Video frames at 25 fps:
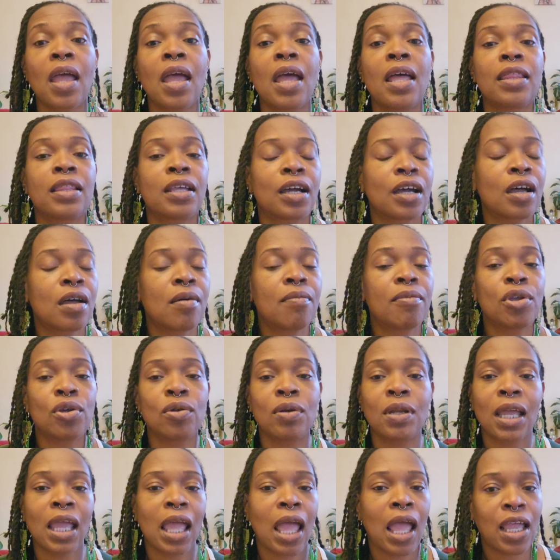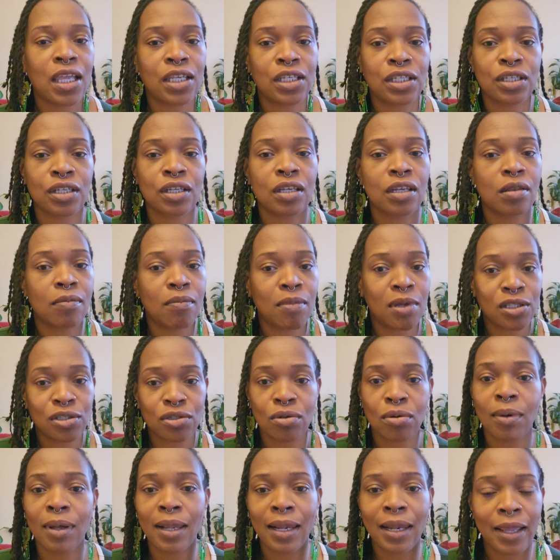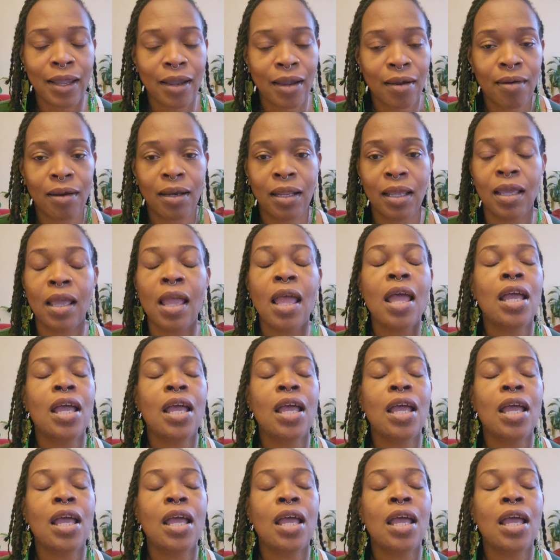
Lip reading: the communication, the mental clarity.